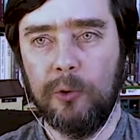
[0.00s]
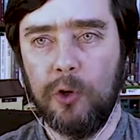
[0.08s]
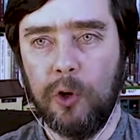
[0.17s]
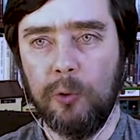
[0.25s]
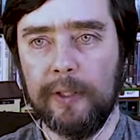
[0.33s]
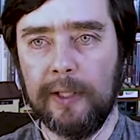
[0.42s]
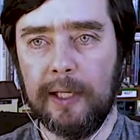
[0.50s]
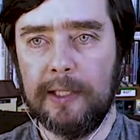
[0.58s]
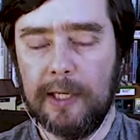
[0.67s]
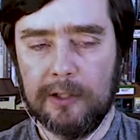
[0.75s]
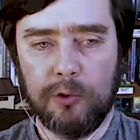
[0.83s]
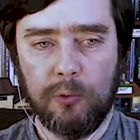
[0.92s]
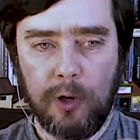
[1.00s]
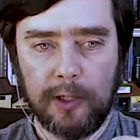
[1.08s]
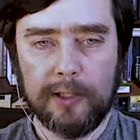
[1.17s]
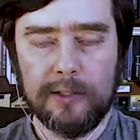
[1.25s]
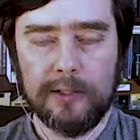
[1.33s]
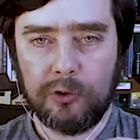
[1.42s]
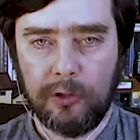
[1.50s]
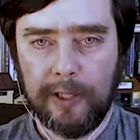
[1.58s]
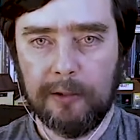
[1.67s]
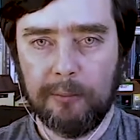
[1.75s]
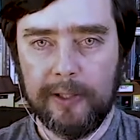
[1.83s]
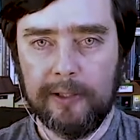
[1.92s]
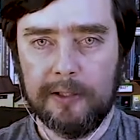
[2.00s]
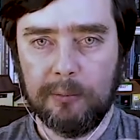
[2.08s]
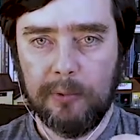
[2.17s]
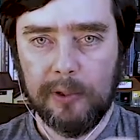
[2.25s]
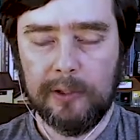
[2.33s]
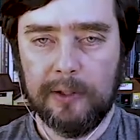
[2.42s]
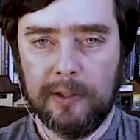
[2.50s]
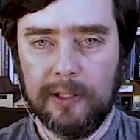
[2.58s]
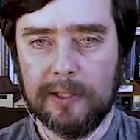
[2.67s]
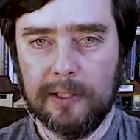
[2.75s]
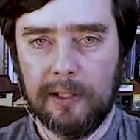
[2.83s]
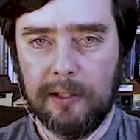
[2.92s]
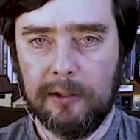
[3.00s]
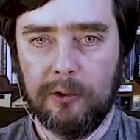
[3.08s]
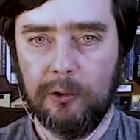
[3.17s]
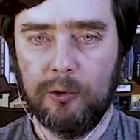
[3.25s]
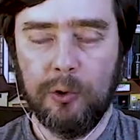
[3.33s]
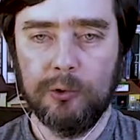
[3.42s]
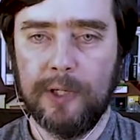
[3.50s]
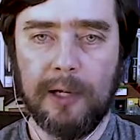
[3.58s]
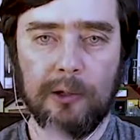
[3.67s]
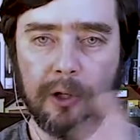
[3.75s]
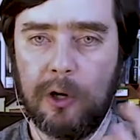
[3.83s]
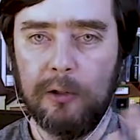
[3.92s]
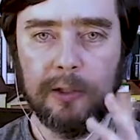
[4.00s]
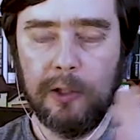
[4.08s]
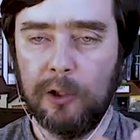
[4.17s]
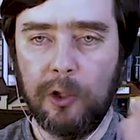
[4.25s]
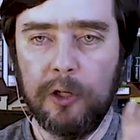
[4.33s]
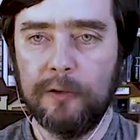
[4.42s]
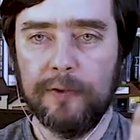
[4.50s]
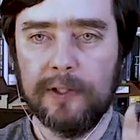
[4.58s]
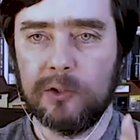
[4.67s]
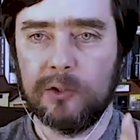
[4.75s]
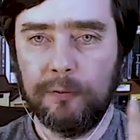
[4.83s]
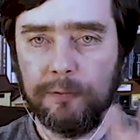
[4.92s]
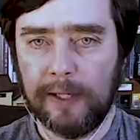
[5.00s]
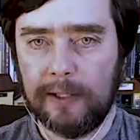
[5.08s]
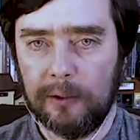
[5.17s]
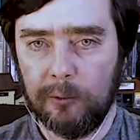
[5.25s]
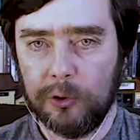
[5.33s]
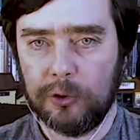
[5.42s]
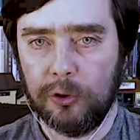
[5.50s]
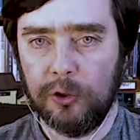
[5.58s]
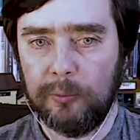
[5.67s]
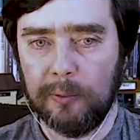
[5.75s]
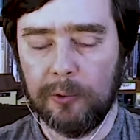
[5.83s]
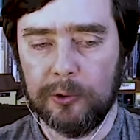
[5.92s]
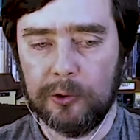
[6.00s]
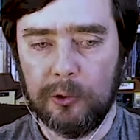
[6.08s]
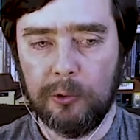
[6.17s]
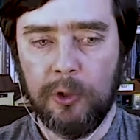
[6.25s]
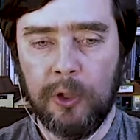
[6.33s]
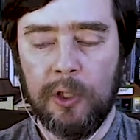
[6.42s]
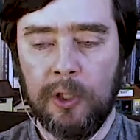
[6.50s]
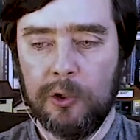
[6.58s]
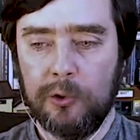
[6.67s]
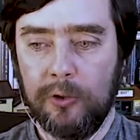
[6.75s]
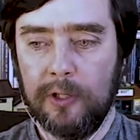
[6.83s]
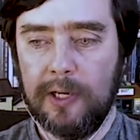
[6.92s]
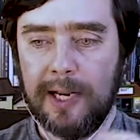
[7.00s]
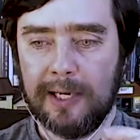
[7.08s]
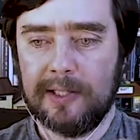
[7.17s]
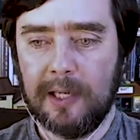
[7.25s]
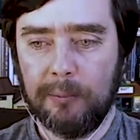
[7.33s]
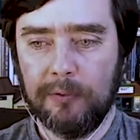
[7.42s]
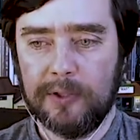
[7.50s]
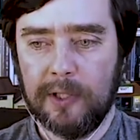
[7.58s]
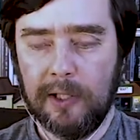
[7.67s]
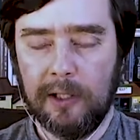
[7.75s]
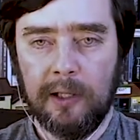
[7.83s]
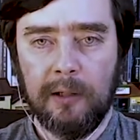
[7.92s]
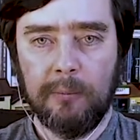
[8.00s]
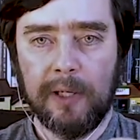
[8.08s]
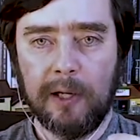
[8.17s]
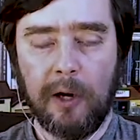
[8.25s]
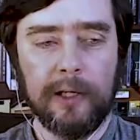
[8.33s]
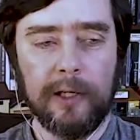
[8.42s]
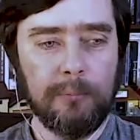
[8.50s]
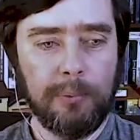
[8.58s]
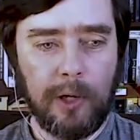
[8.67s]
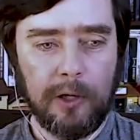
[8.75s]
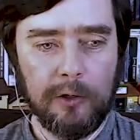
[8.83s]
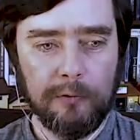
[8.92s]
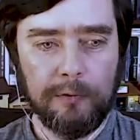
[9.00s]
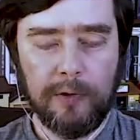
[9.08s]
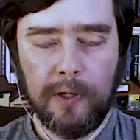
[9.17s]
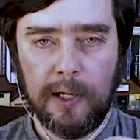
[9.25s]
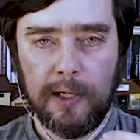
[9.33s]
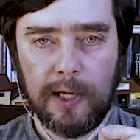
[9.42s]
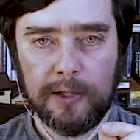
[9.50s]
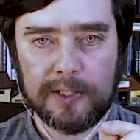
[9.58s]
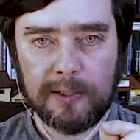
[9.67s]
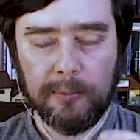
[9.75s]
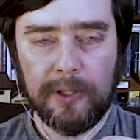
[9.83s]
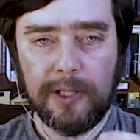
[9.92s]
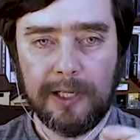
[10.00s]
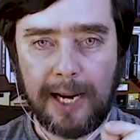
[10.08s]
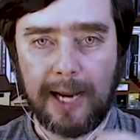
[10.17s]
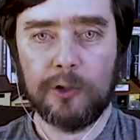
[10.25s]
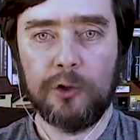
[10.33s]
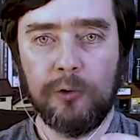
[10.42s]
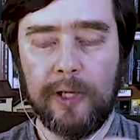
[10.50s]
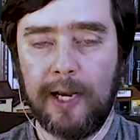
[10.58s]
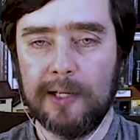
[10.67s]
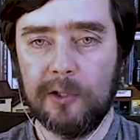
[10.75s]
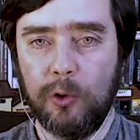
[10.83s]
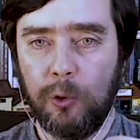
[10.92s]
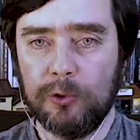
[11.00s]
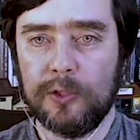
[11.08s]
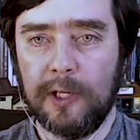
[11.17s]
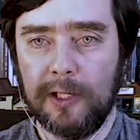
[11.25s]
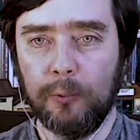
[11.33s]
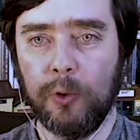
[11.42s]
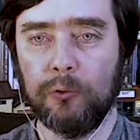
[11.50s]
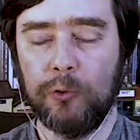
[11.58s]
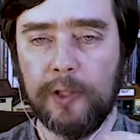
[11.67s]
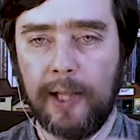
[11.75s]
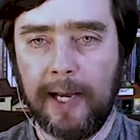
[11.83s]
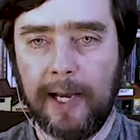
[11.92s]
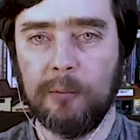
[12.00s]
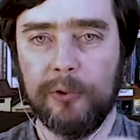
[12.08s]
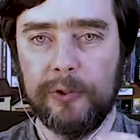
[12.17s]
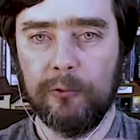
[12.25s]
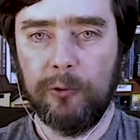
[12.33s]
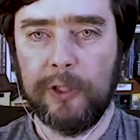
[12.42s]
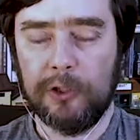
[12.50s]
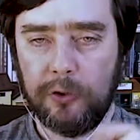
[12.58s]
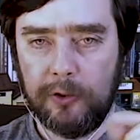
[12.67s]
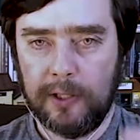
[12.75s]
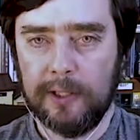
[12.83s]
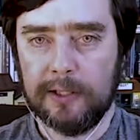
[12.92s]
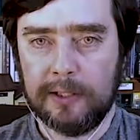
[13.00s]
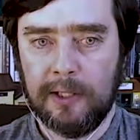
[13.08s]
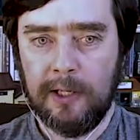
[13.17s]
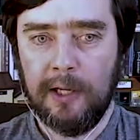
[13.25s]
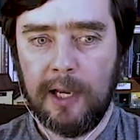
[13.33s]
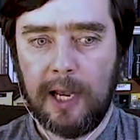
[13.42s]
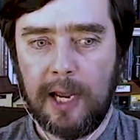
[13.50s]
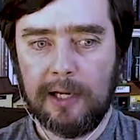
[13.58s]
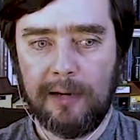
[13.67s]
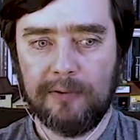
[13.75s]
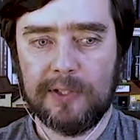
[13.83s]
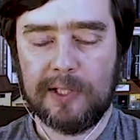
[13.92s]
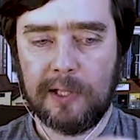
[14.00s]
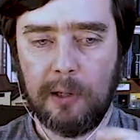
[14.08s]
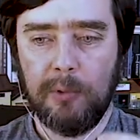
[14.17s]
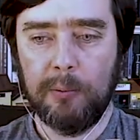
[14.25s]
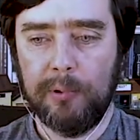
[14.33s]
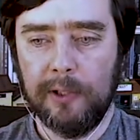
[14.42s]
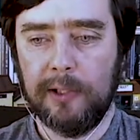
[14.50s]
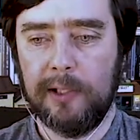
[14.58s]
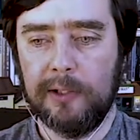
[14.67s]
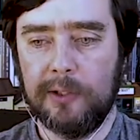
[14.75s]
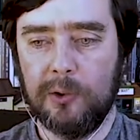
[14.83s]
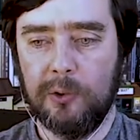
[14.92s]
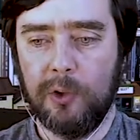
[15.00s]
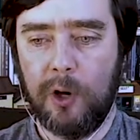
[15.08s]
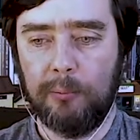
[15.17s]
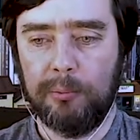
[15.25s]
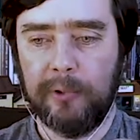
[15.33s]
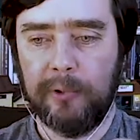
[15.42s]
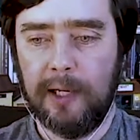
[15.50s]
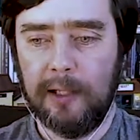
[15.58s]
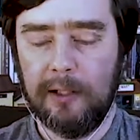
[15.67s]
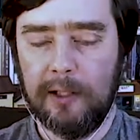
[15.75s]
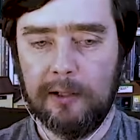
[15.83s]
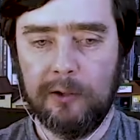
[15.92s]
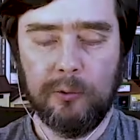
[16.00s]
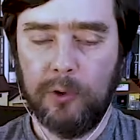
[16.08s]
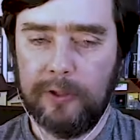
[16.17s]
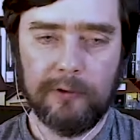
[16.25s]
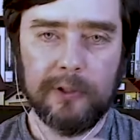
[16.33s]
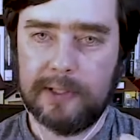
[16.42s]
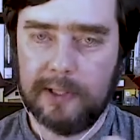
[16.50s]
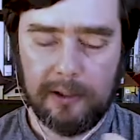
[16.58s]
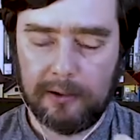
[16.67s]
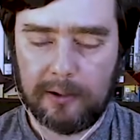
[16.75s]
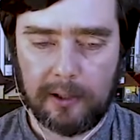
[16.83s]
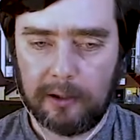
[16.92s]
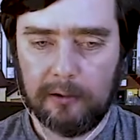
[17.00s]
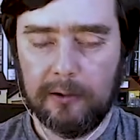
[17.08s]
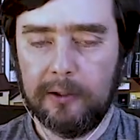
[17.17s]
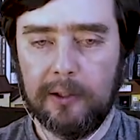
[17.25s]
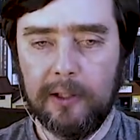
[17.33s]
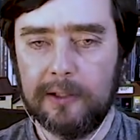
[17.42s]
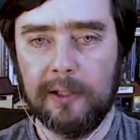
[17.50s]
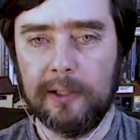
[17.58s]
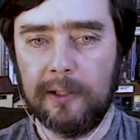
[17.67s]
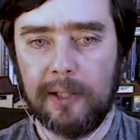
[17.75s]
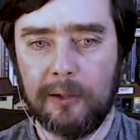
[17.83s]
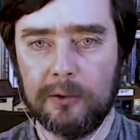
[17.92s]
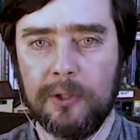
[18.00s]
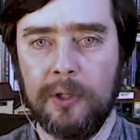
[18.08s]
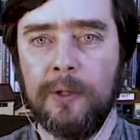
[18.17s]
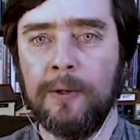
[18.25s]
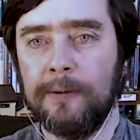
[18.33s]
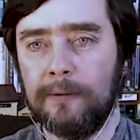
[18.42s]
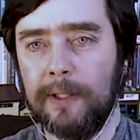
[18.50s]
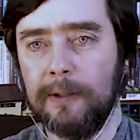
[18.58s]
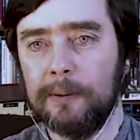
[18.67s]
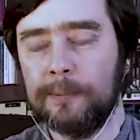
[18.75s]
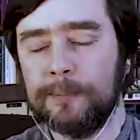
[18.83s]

knowing that yes, you are constrained by these million things, and that you know, no doubt, a, a lot of things are affecting what you're going to be able to do, to the next step of saying, my God, I'm part of uh, something that actually has a goal state. It will reliably reach this and have some ability to comprehend to whatever extent our intellect allows, right?